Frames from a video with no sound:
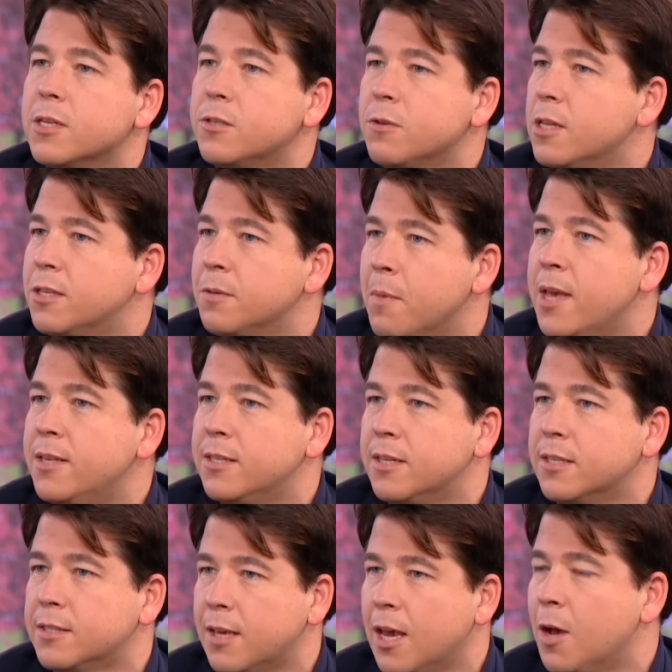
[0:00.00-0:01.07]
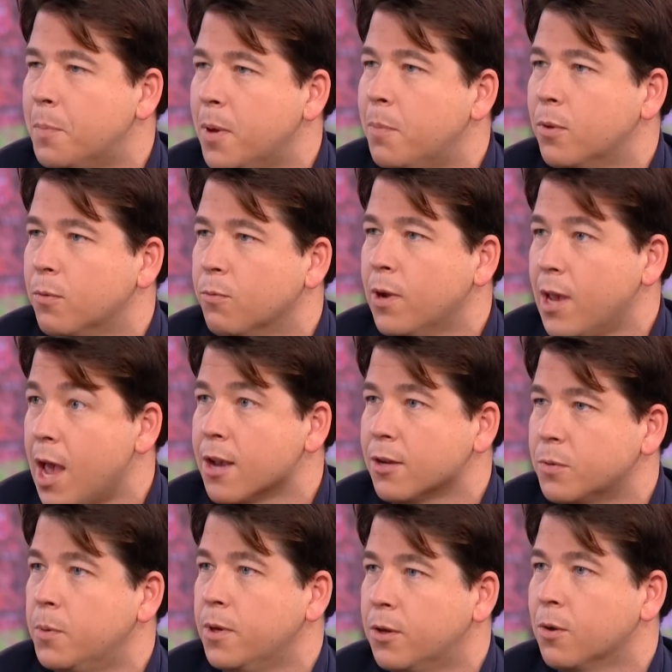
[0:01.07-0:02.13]
It's it's amazing to see how people
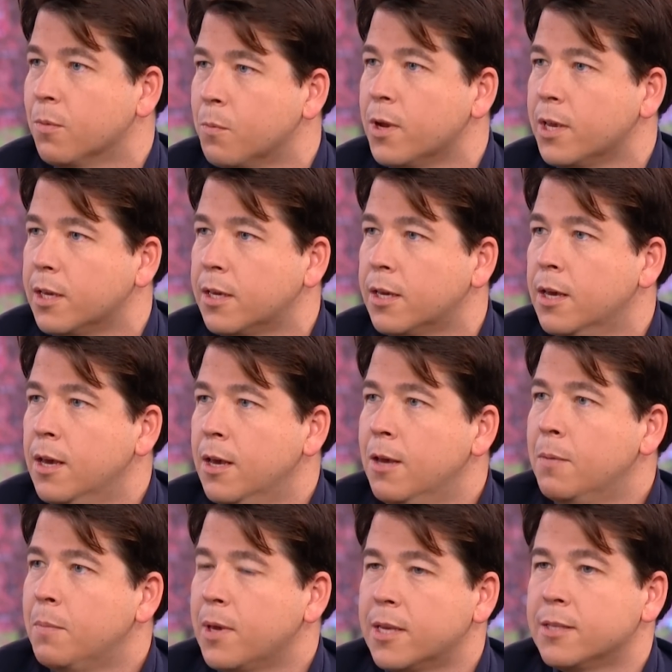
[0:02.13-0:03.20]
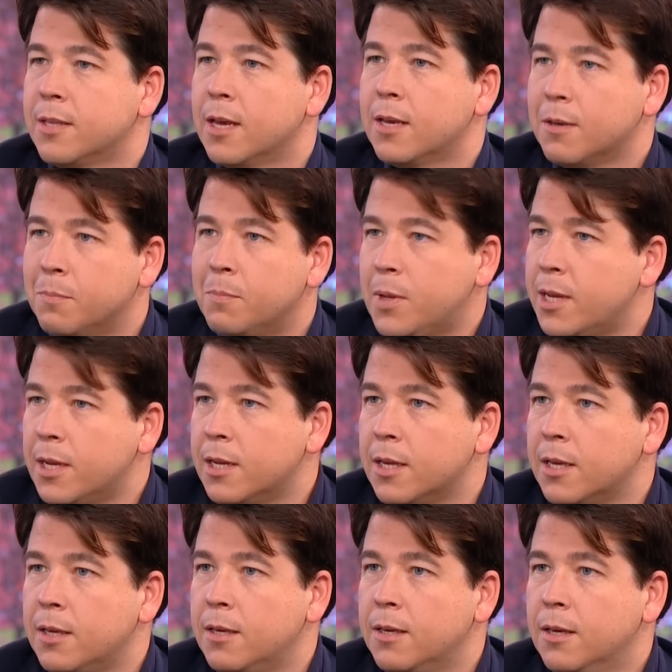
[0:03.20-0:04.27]
react week on week, because they're
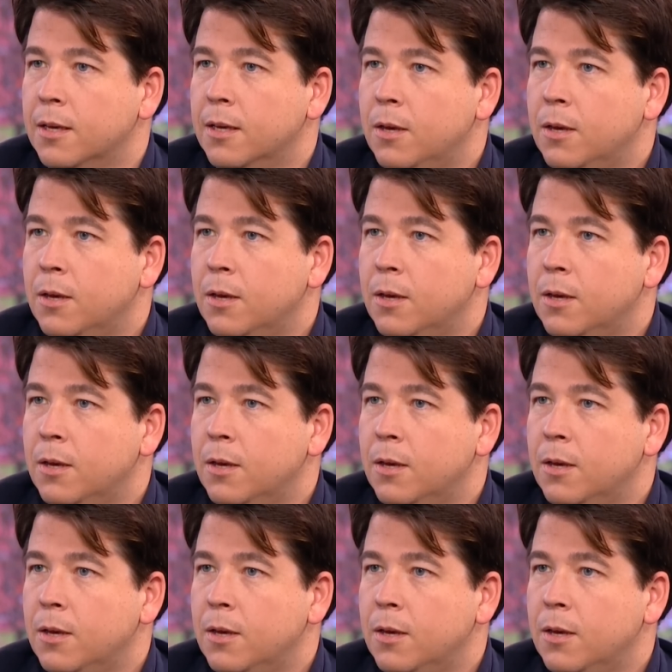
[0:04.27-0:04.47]
completely.